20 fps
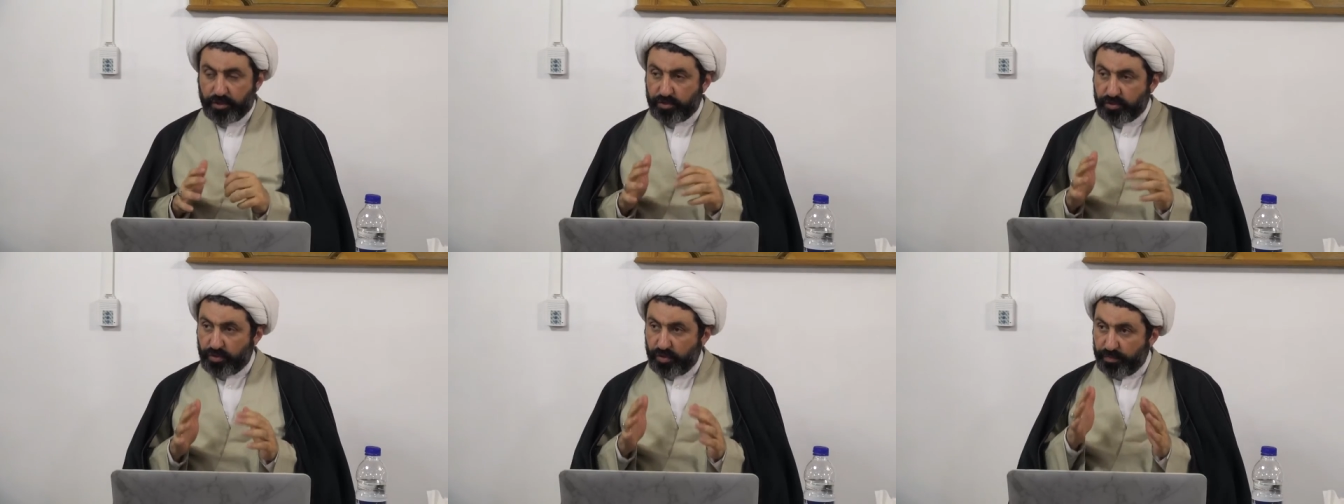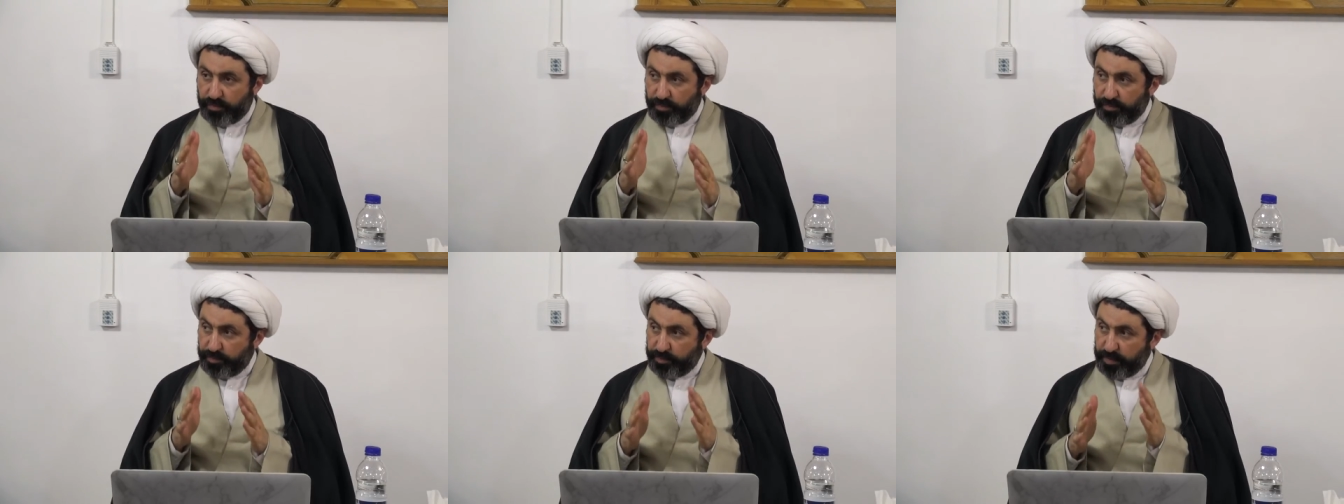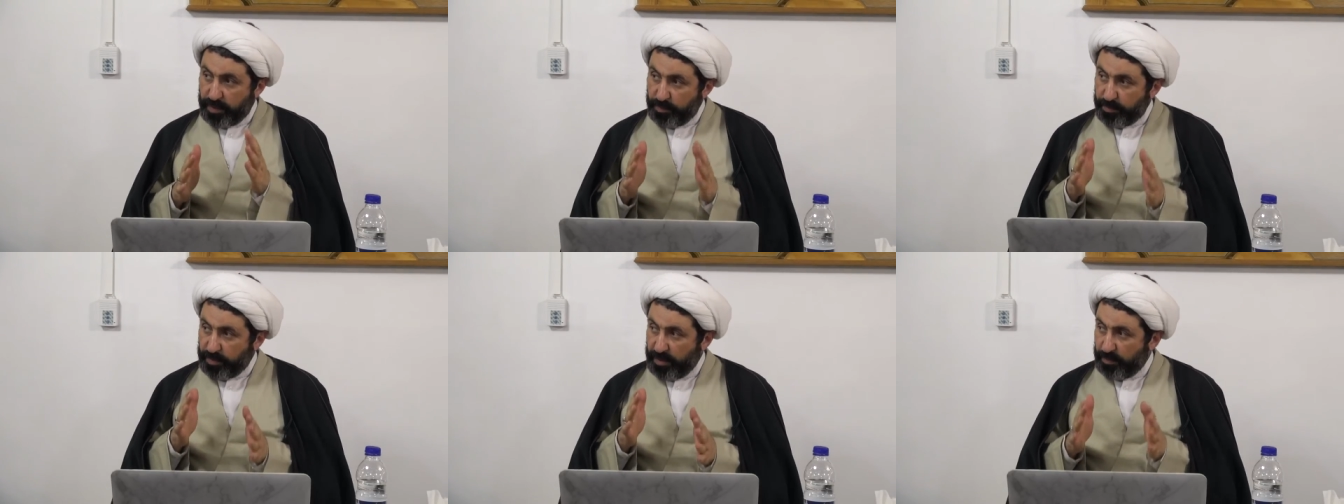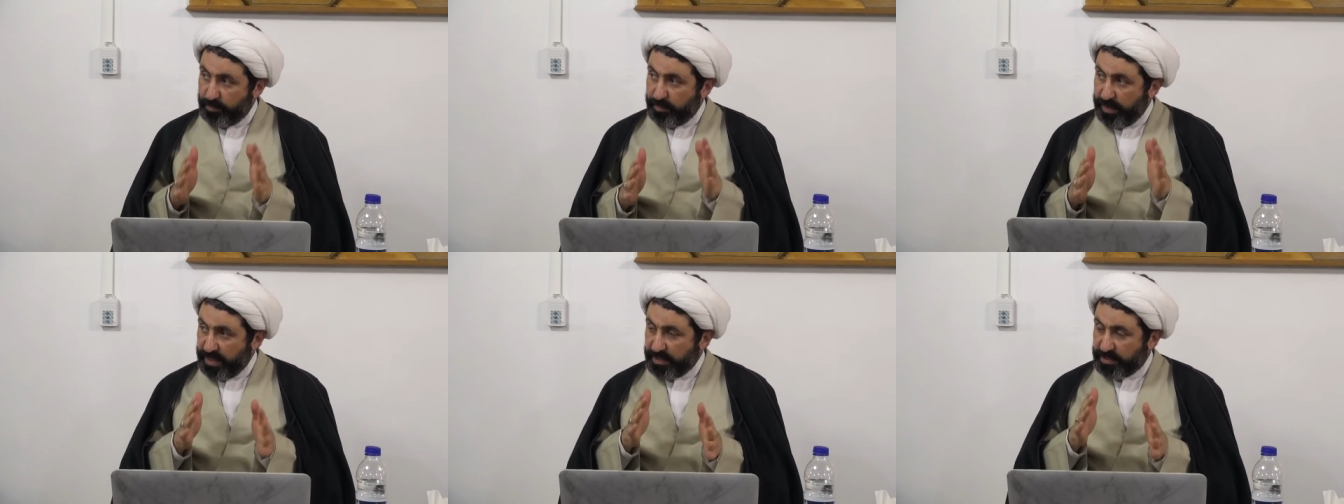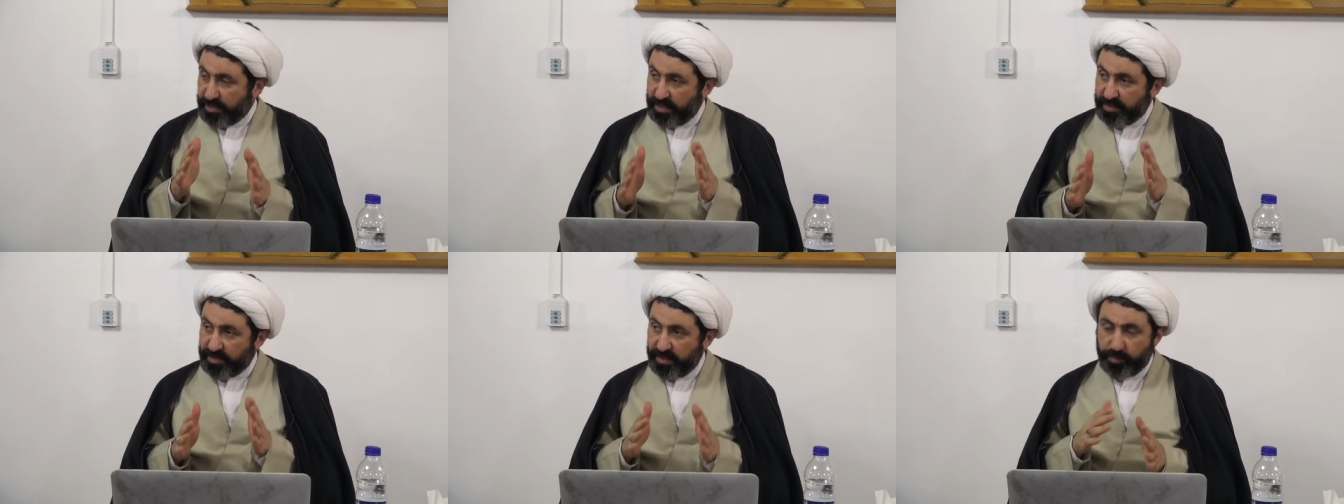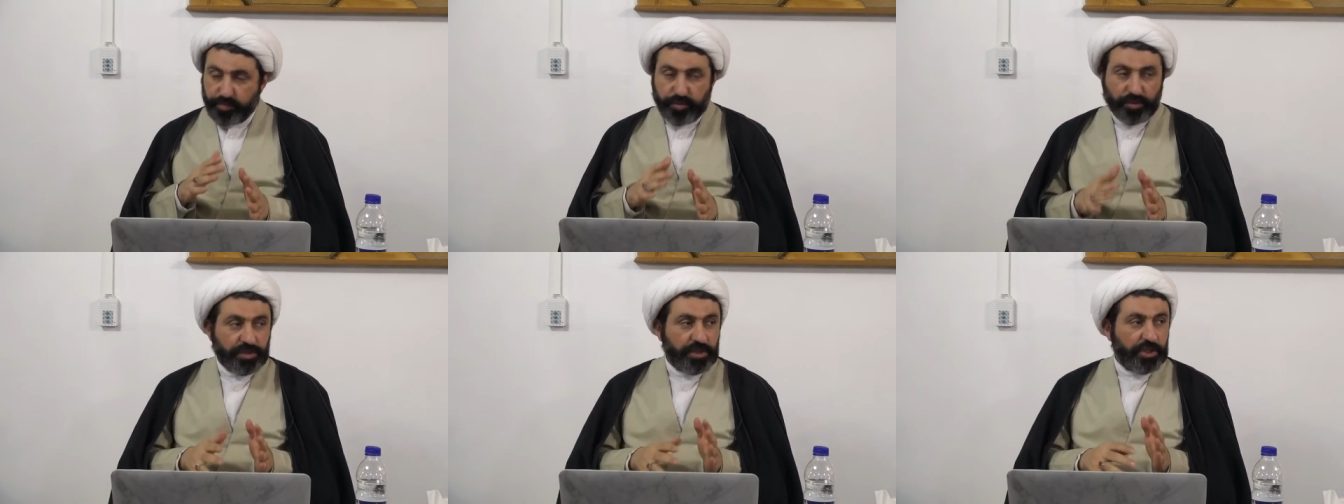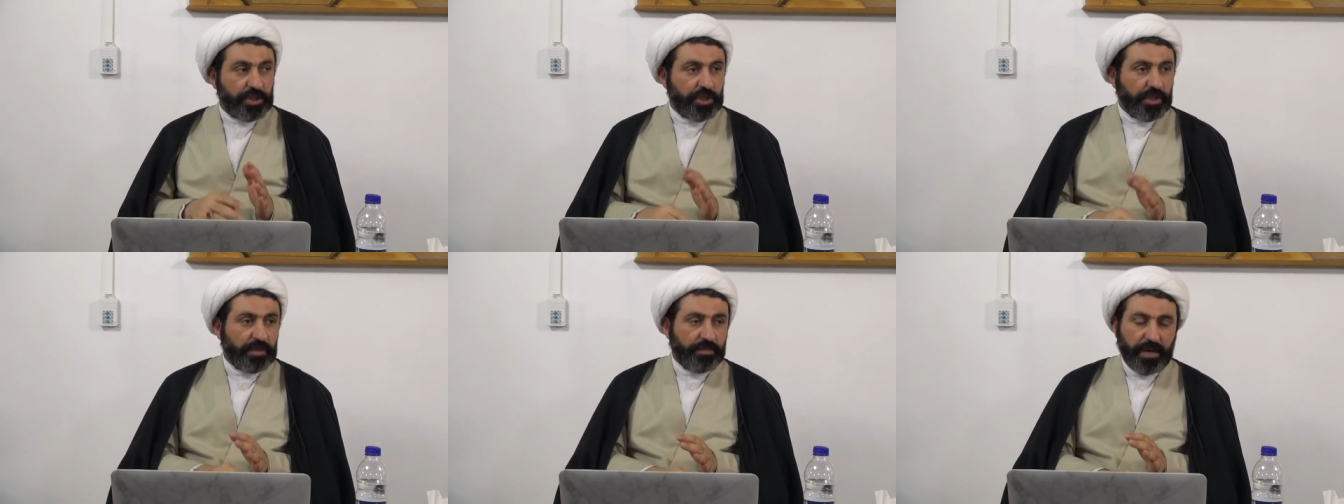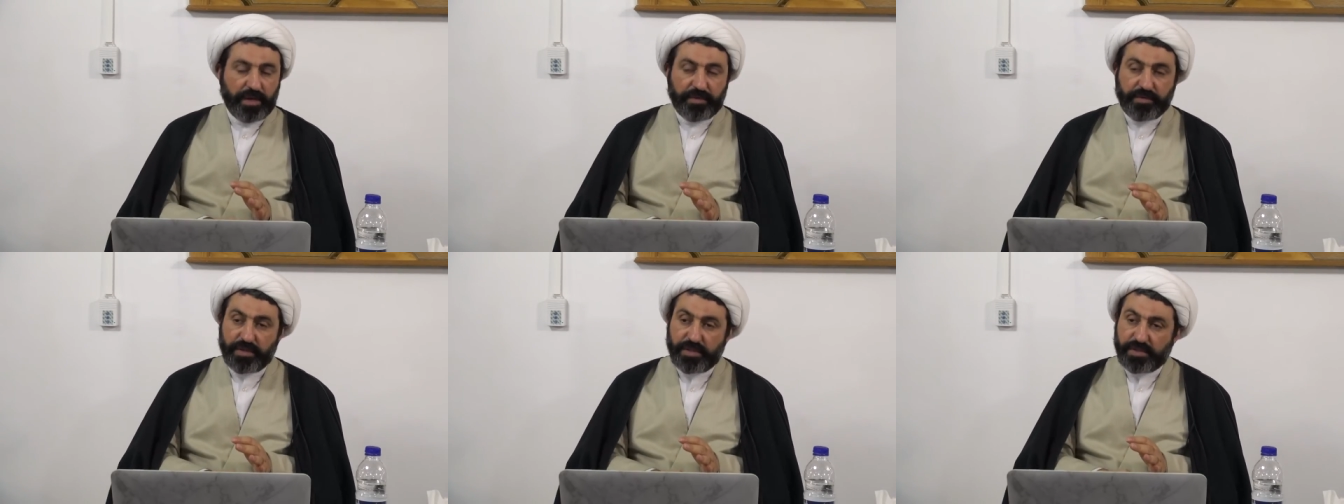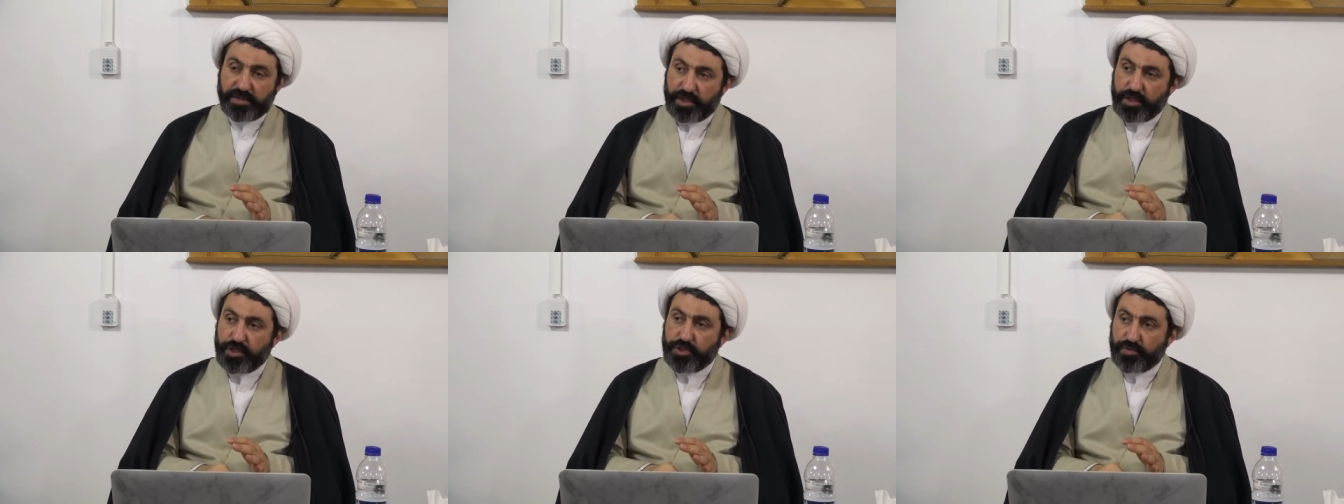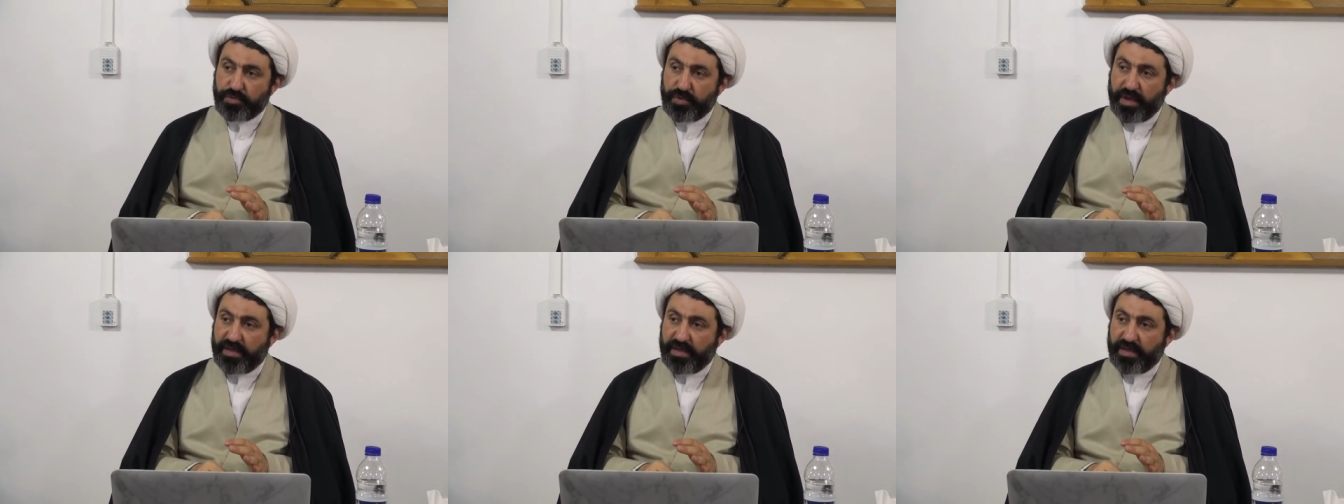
So people, based on their position about this issue,